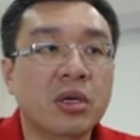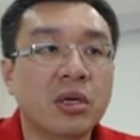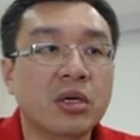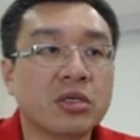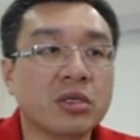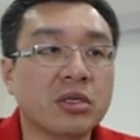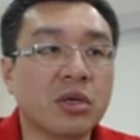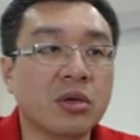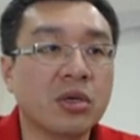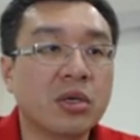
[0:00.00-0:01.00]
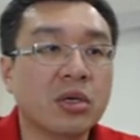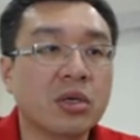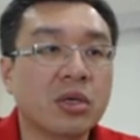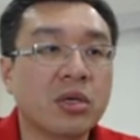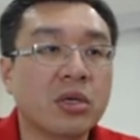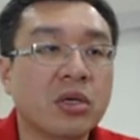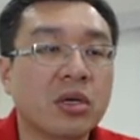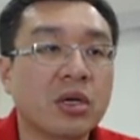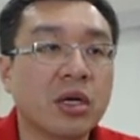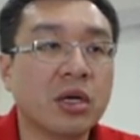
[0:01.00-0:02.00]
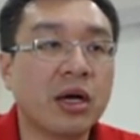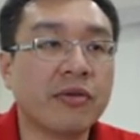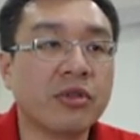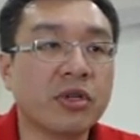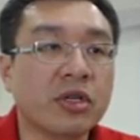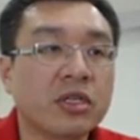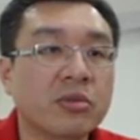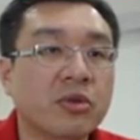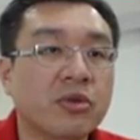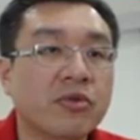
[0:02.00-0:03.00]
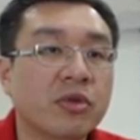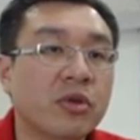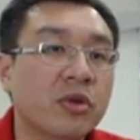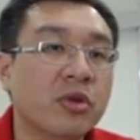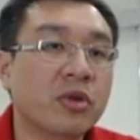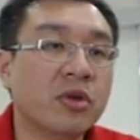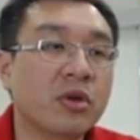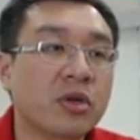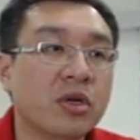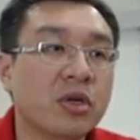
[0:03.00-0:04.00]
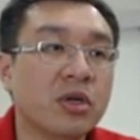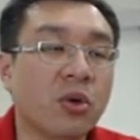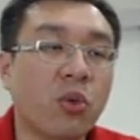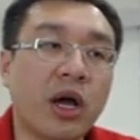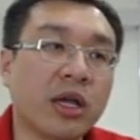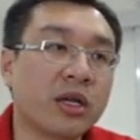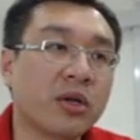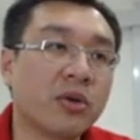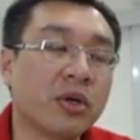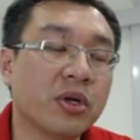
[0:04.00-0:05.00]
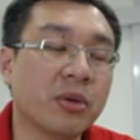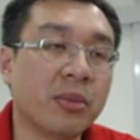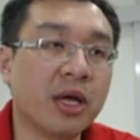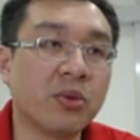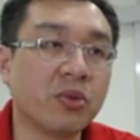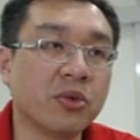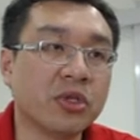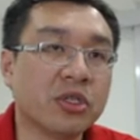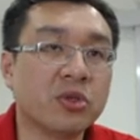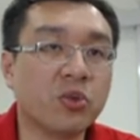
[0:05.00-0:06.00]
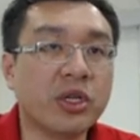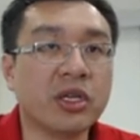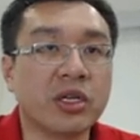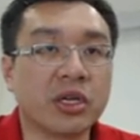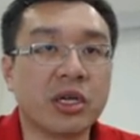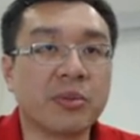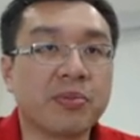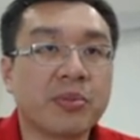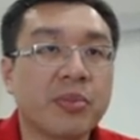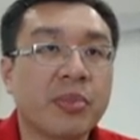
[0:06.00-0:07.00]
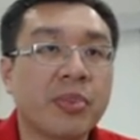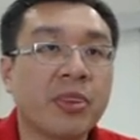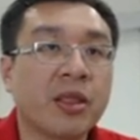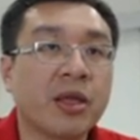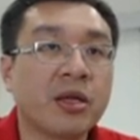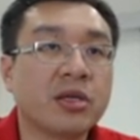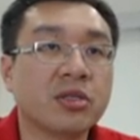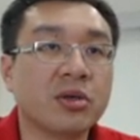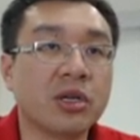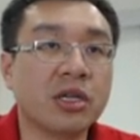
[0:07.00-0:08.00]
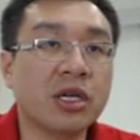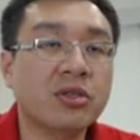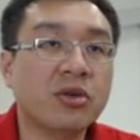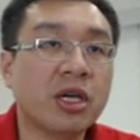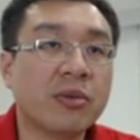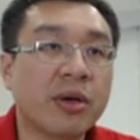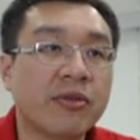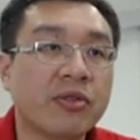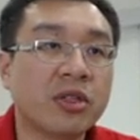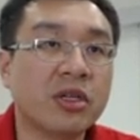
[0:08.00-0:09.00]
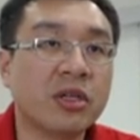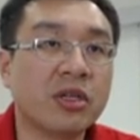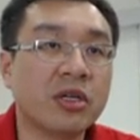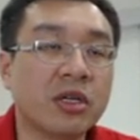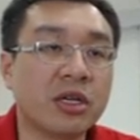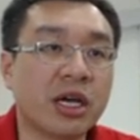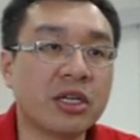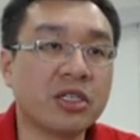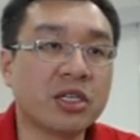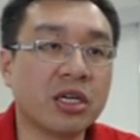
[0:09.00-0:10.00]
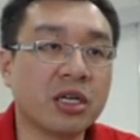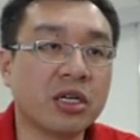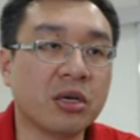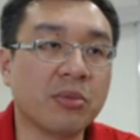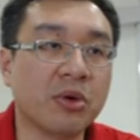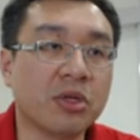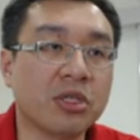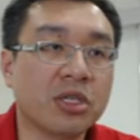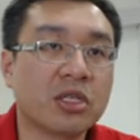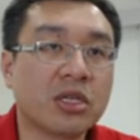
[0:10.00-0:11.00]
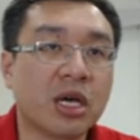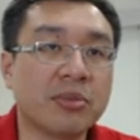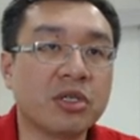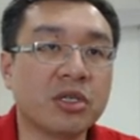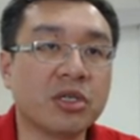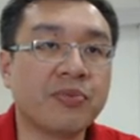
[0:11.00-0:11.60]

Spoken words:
So after this move, the black will just win the game. So in the actual game, after the knight check, the pawn just capture,